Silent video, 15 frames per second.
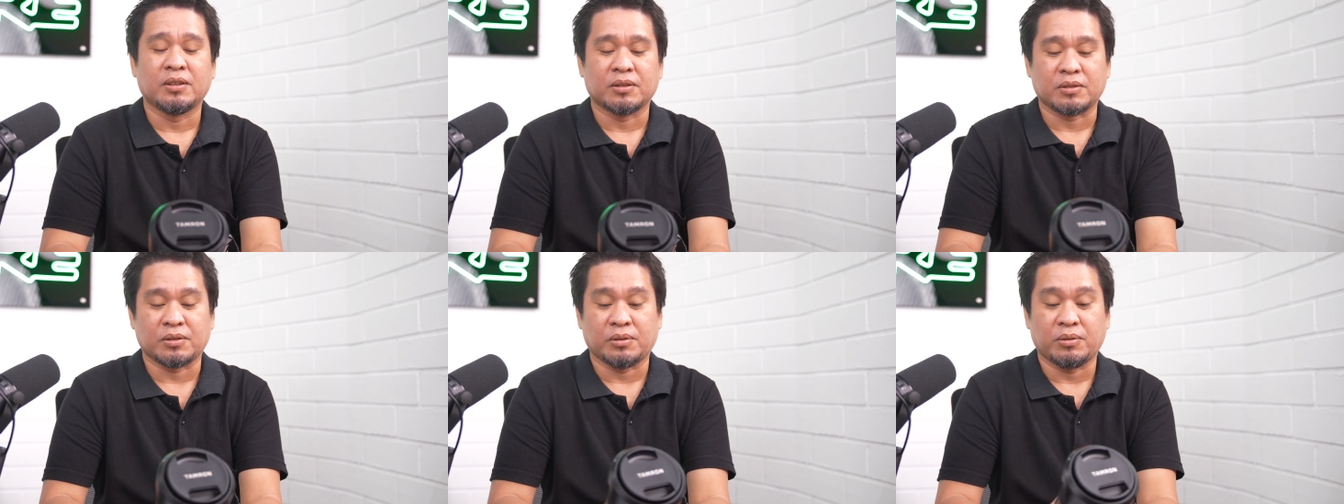
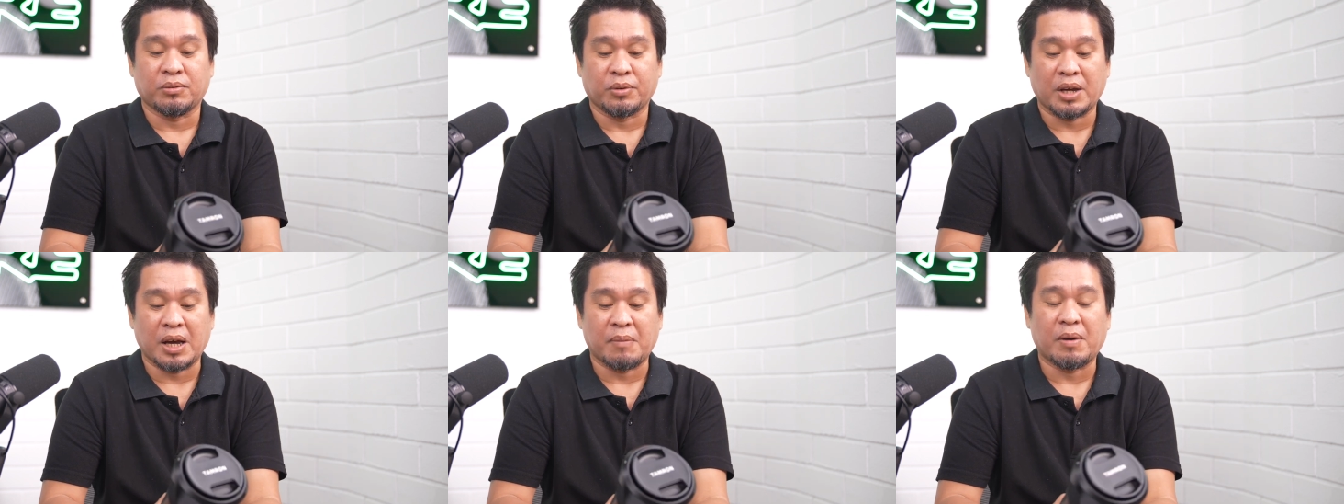So
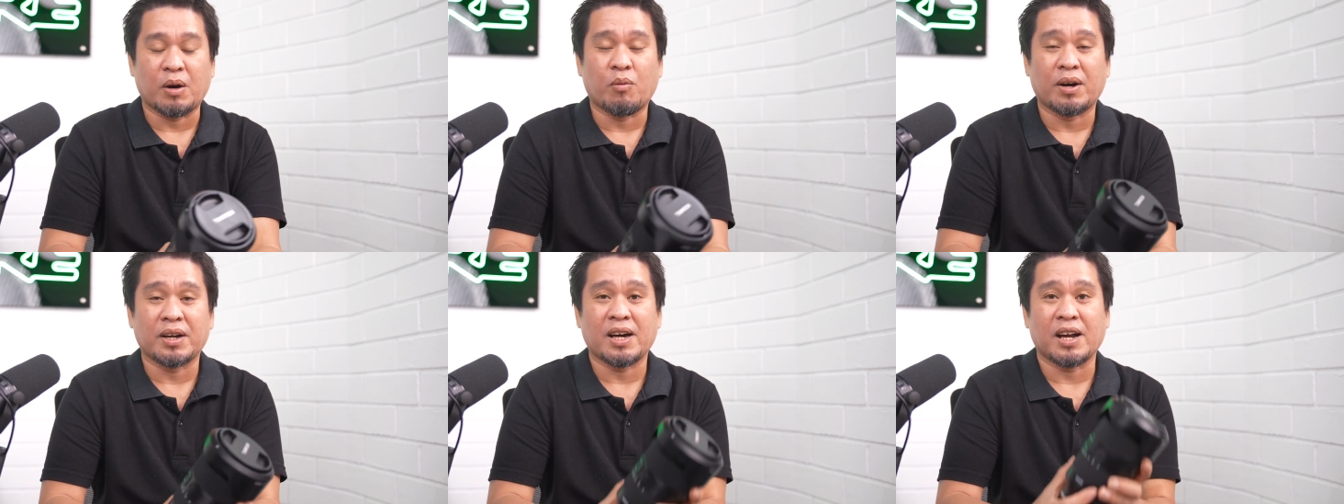we have a
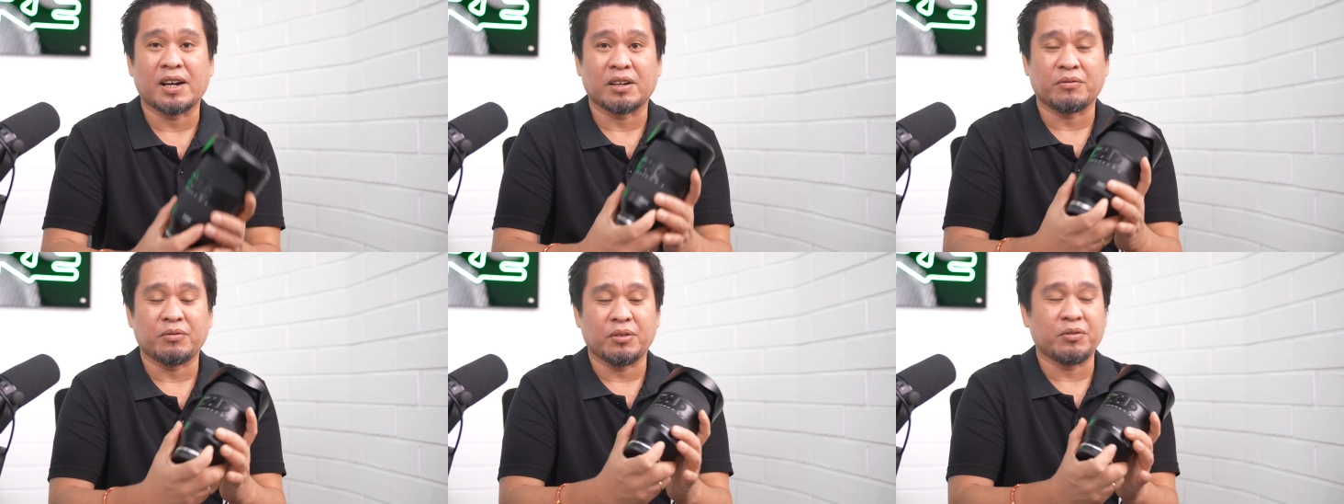
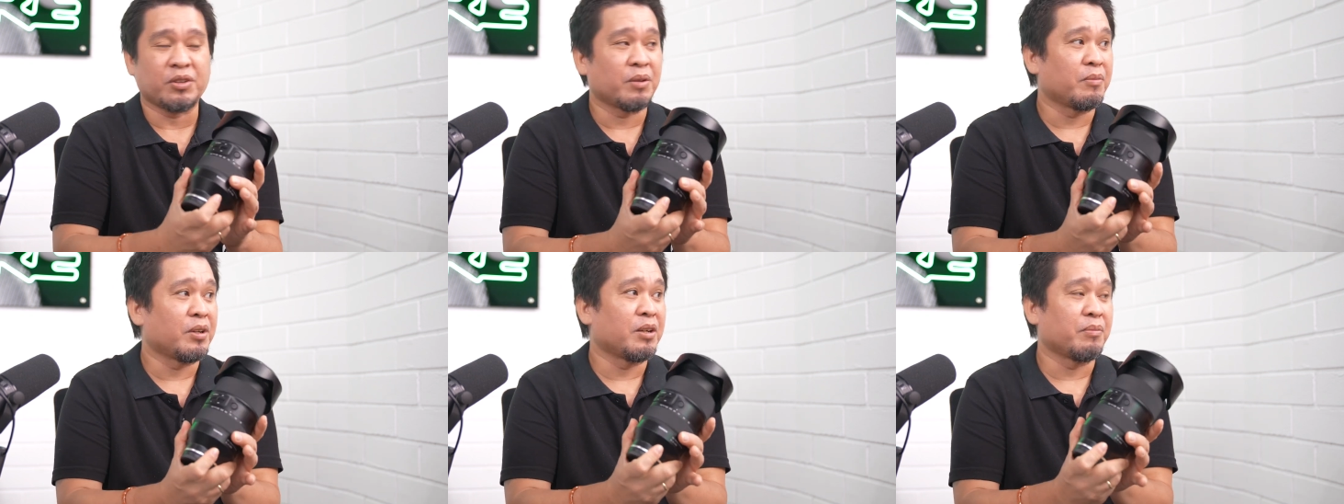
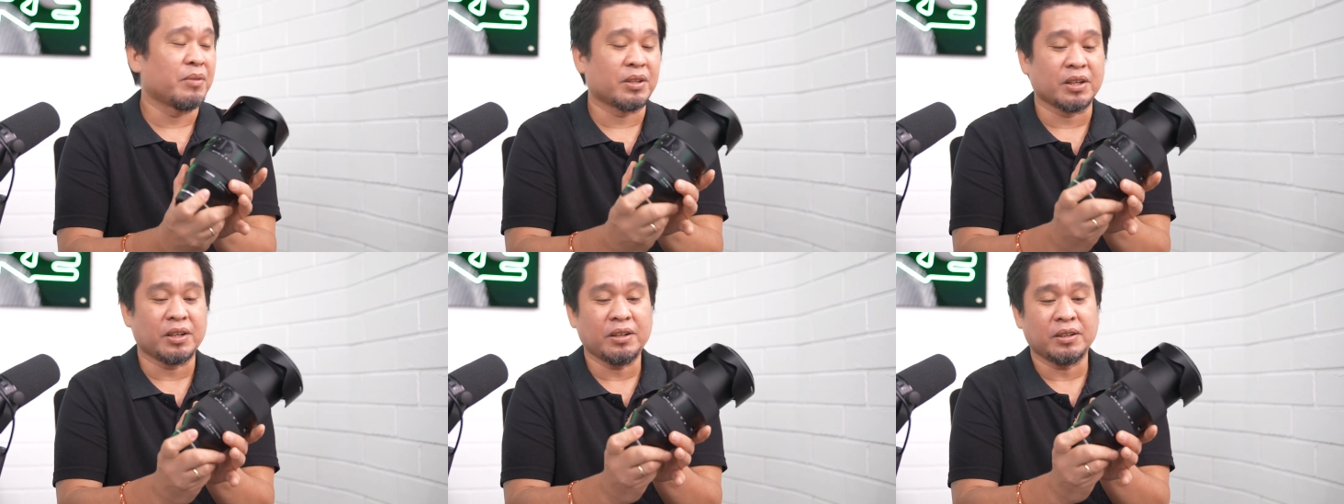150
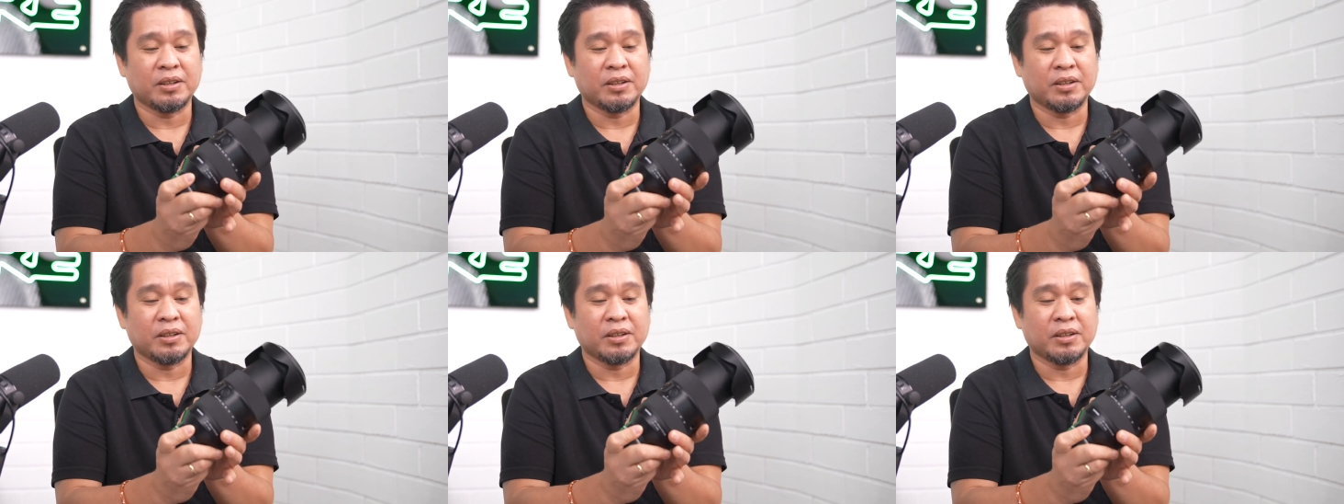millimeter